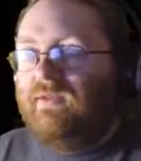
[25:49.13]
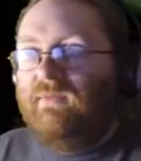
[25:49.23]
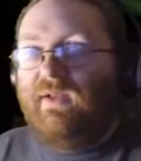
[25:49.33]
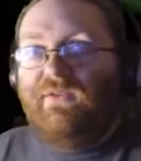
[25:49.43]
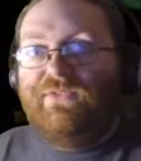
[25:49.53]

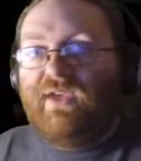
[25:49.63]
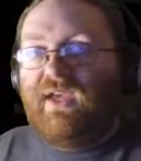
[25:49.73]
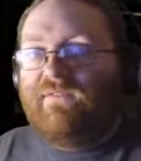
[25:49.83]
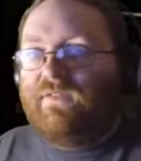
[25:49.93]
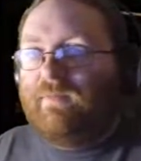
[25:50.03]
Well,
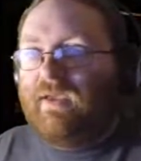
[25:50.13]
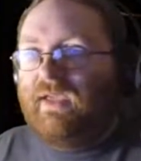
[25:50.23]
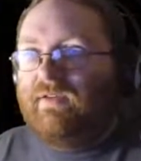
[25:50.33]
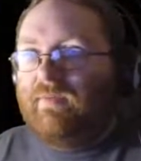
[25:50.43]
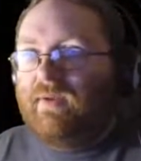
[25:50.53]
DF, you may
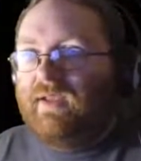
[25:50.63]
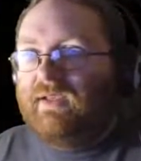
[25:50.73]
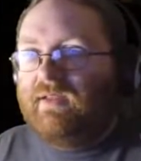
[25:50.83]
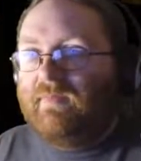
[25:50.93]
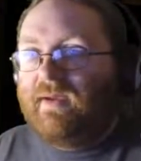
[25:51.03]
hear it playing
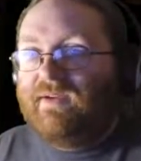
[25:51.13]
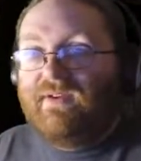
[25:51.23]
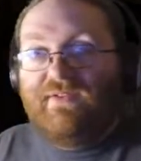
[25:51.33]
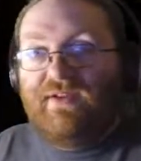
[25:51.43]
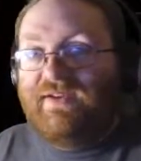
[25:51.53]
in the
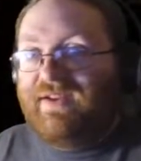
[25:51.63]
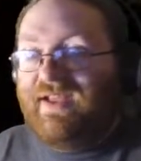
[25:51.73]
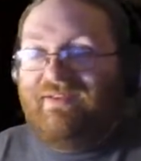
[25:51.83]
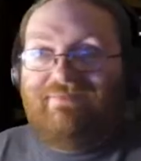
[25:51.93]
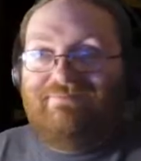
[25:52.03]
background right
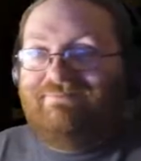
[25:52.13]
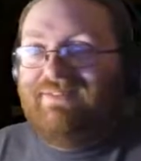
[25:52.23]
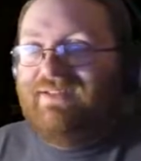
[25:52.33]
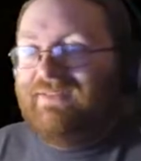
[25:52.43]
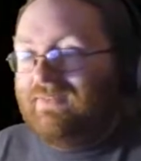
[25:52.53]
now.
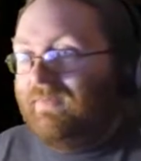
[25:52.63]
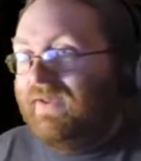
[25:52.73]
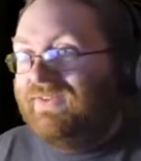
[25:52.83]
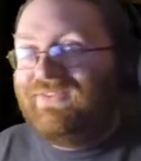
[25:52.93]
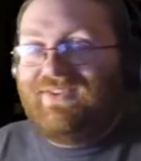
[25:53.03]
It's not
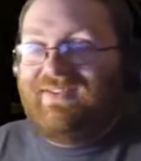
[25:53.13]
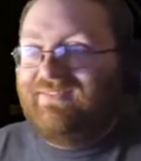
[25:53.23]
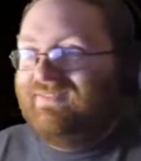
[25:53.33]
bad, is it?